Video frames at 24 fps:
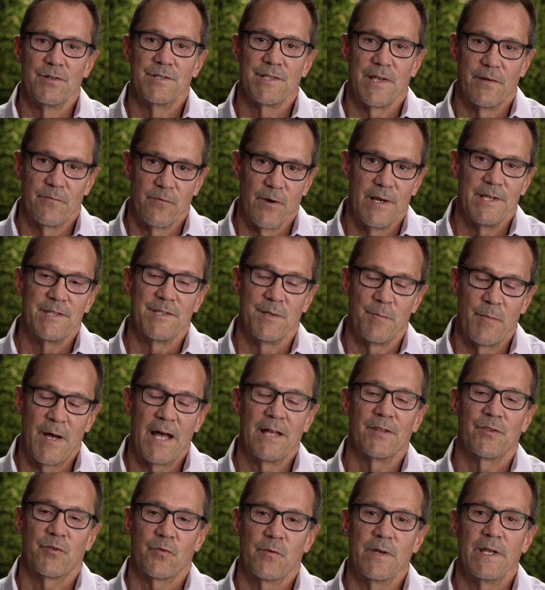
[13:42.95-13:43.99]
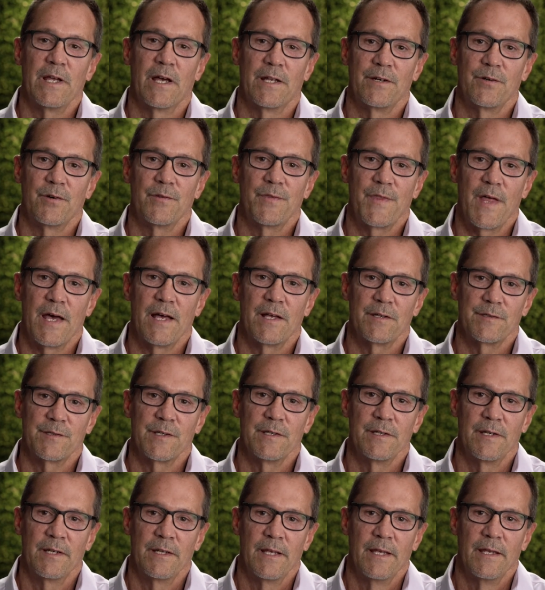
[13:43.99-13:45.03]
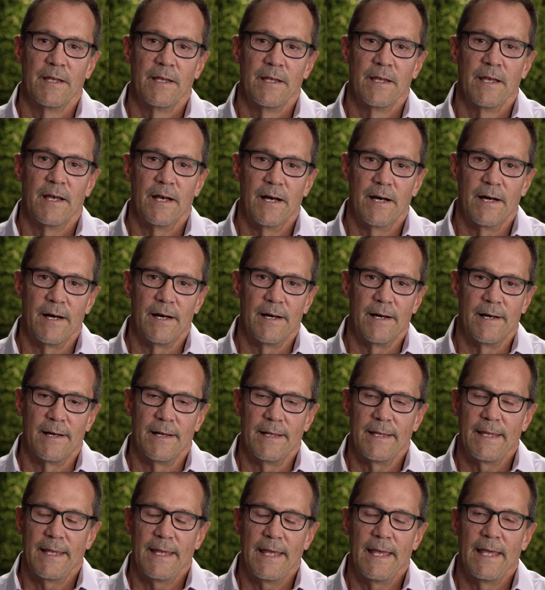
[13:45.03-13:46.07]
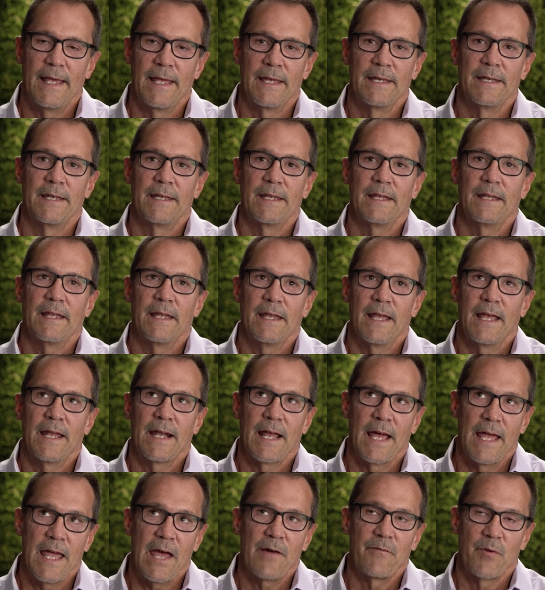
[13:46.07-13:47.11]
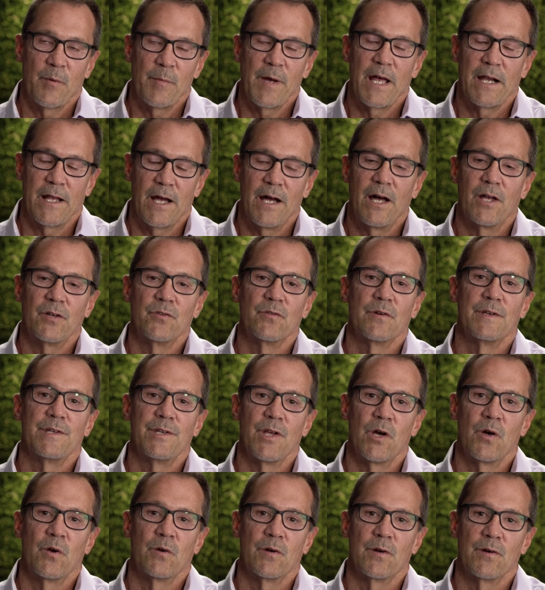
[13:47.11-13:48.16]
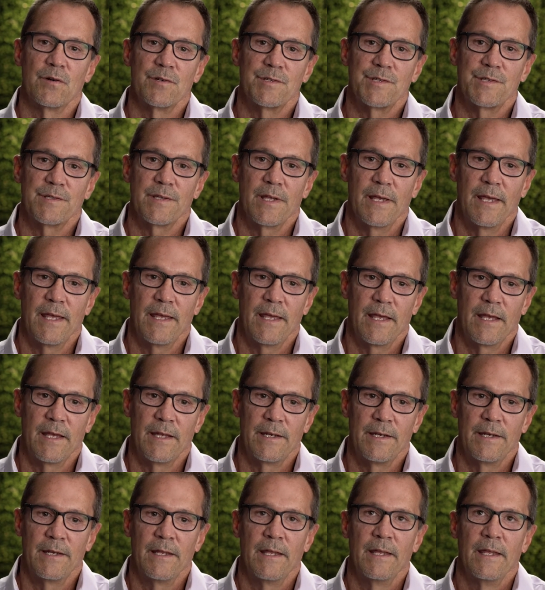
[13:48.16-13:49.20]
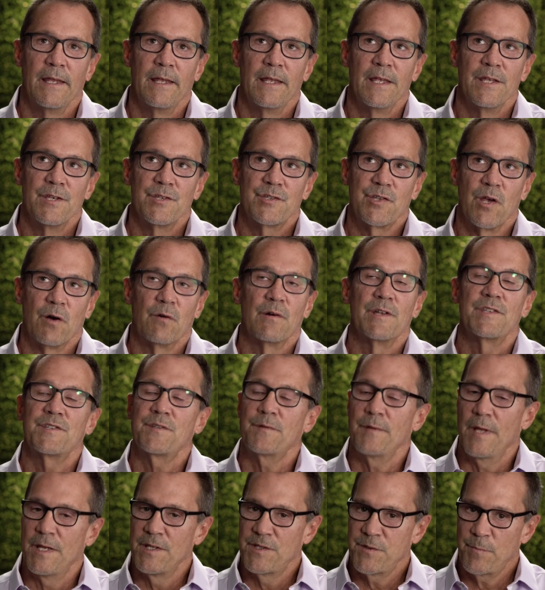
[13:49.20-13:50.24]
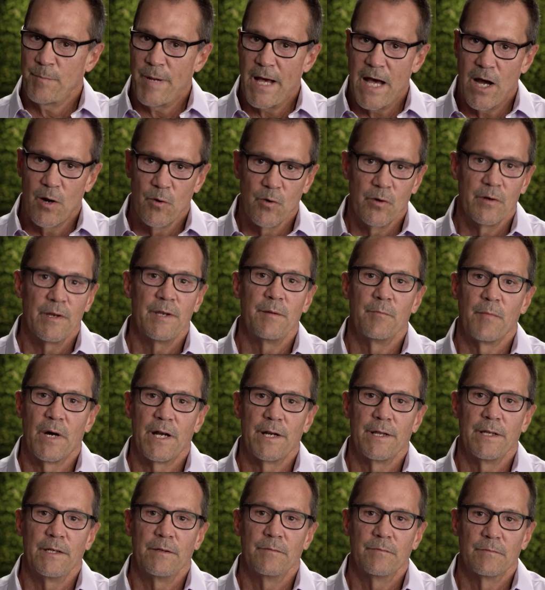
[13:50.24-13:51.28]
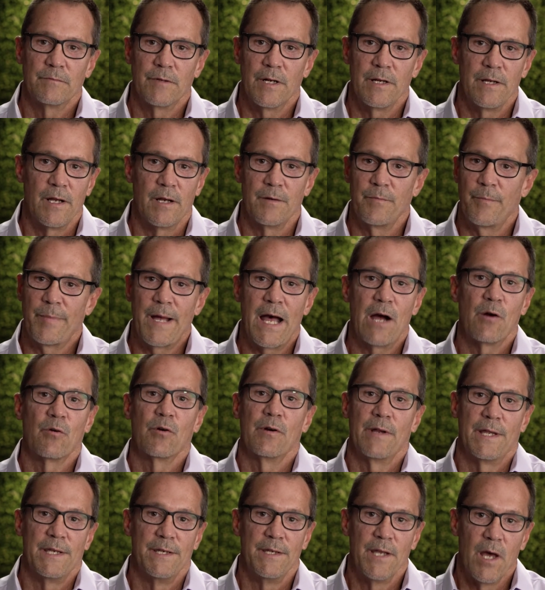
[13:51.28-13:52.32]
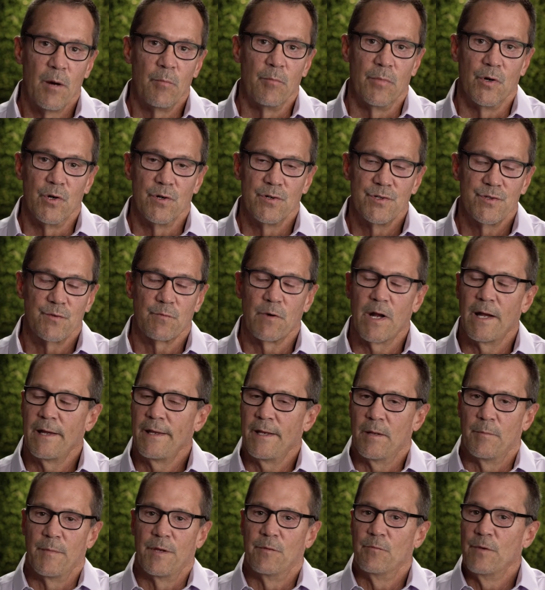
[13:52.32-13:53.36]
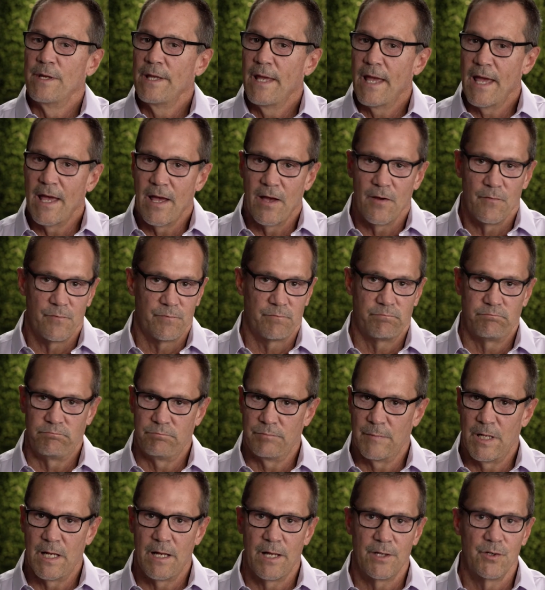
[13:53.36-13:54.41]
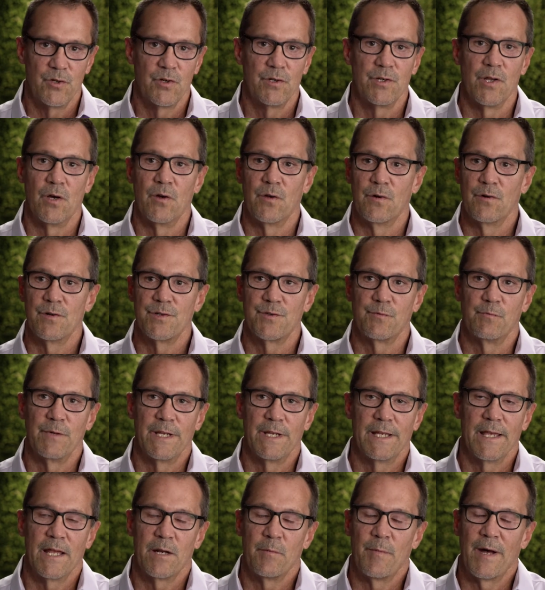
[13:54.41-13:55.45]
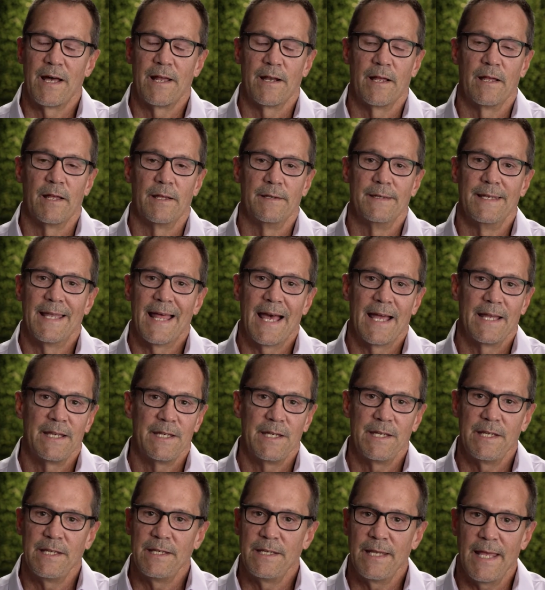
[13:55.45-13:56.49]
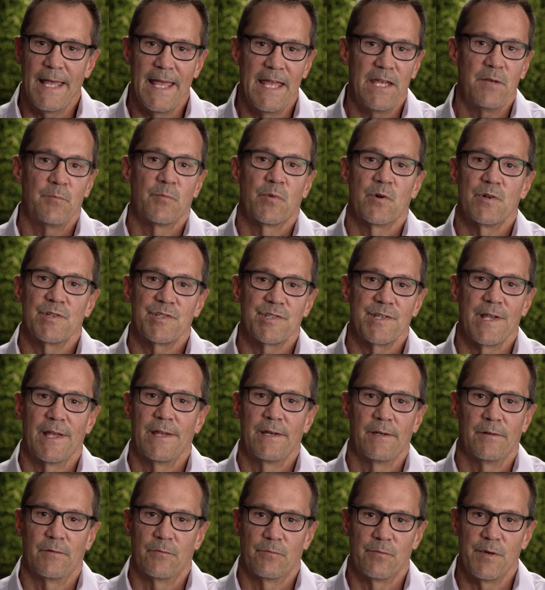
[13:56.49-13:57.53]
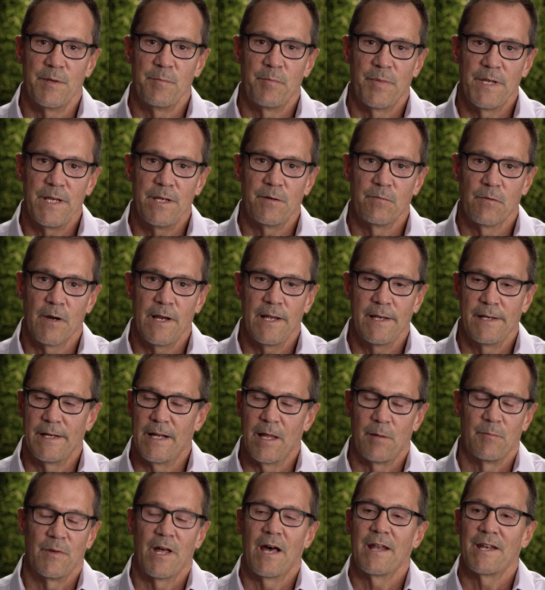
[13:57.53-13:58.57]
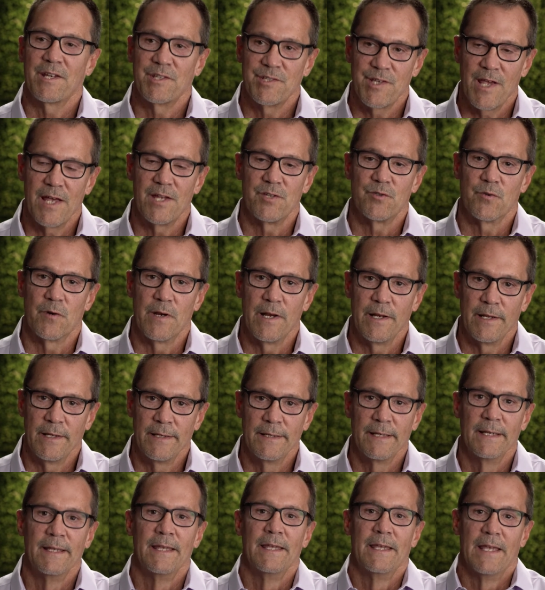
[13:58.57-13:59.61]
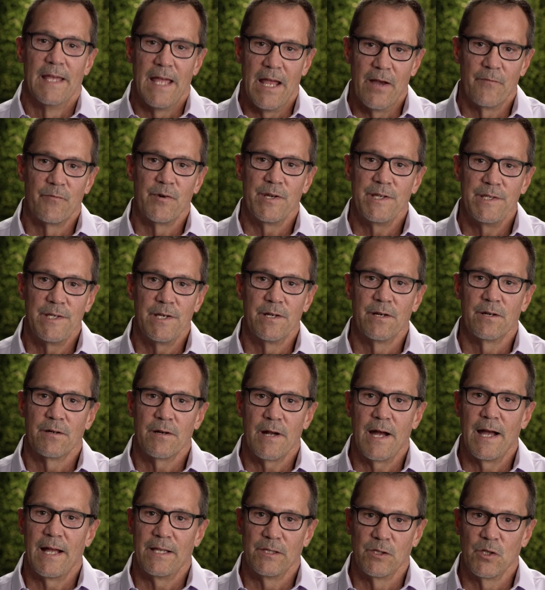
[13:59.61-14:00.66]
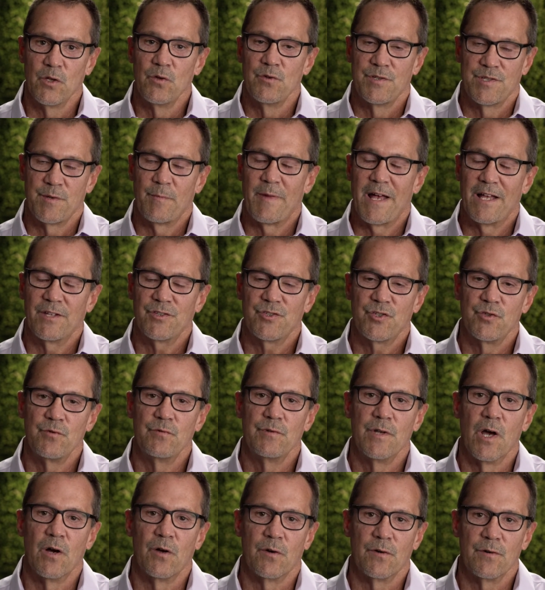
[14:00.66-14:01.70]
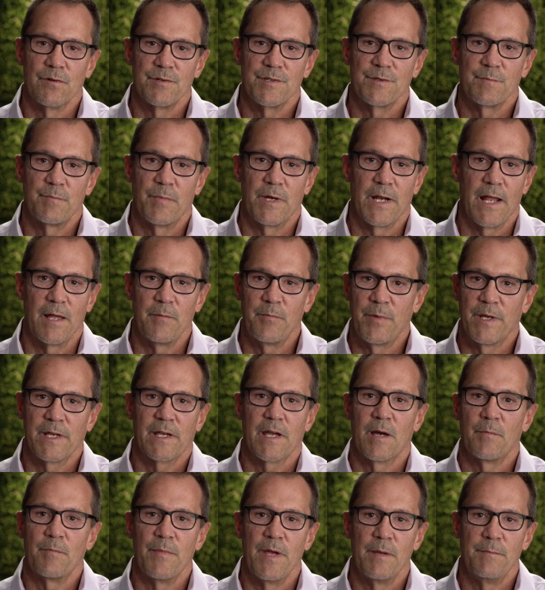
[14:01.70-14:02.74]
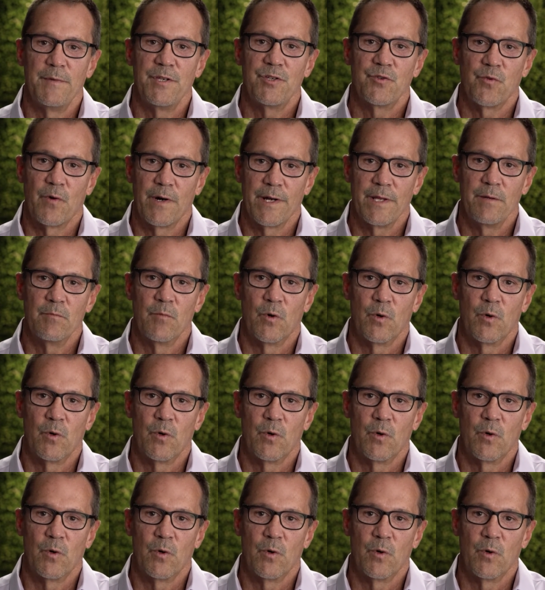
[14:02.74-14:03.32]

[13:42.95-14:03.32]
years, I've raised about 300,000. And I have about 100 donors. And so it's power in money, right? Or power in numbers, right? I mean, we have 100 donors. We get about a 98% repeat rate, and I'm not exaggerating. Every year I lose about 2 donors, but I pick up maybe 20